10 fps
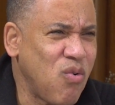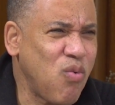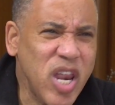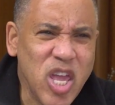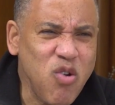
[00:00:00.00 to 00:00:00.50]

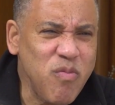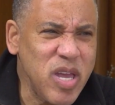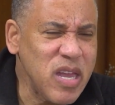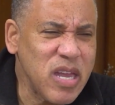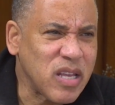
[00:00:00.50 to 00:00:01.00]
"What do you
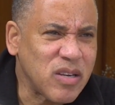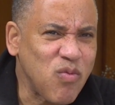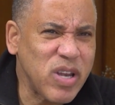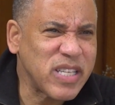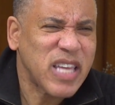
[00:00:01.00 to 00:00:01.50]
mean?
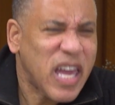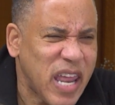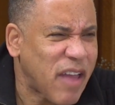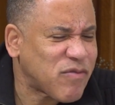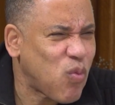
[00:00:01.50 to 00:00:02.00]
What does that
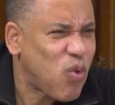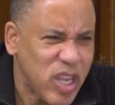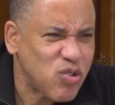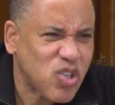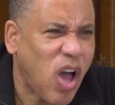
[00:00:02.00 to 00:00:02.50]
have to,
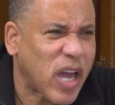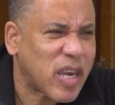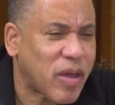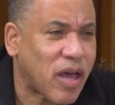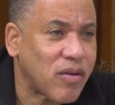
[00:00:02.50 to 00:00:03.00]
what are you
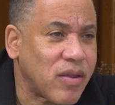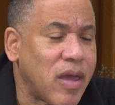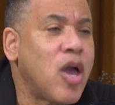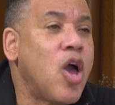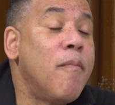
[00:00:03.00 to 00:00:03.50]
talking about?"
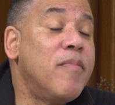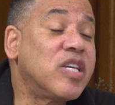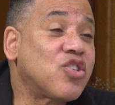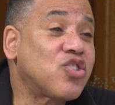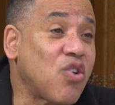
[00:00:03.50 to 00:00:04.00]

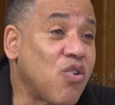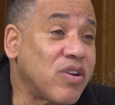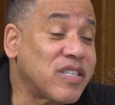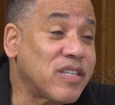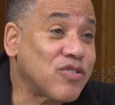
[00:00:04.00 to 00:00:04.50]
"Mrs.
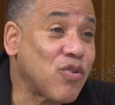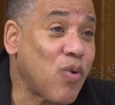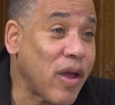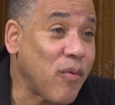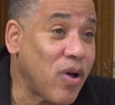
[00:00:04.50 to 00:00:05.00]
Sorensen is a
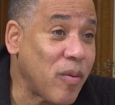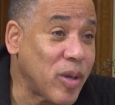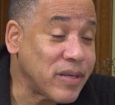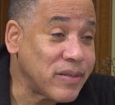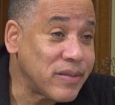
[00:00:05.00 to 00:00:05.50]
white
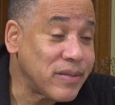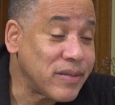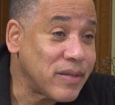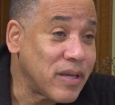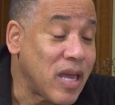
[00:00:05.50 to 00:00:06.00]
woman
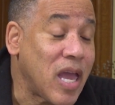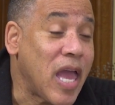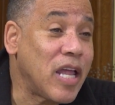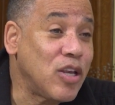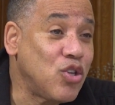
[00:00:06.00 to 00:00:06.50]

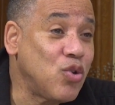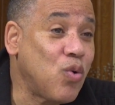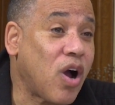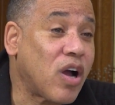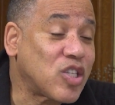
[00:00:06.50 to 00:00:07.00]
and
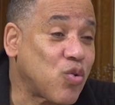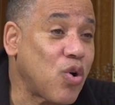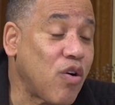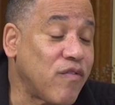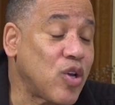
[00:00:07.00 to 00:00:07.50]
you are a
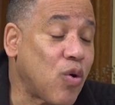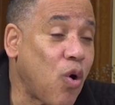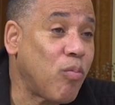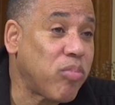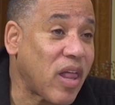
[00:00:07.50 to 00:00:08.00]

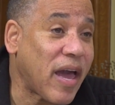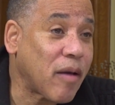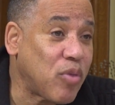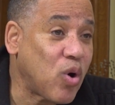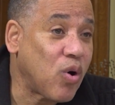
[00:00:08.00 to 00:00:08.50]
12-year-old
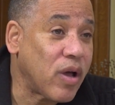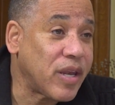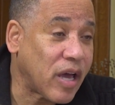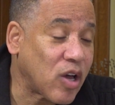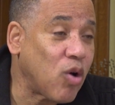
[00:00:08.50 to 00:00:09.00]
black
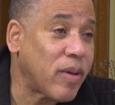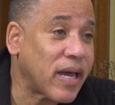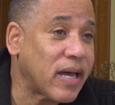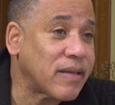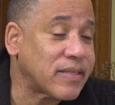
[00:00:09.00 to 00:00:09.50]
boy. Now go
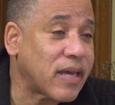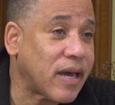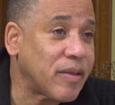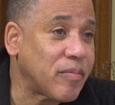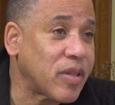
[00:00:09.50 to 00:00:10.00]
back
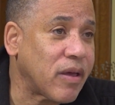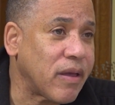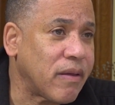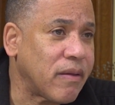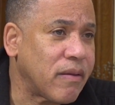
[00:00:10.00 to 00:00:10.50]
outside and
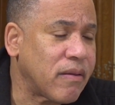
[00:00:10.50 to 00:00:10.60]
play."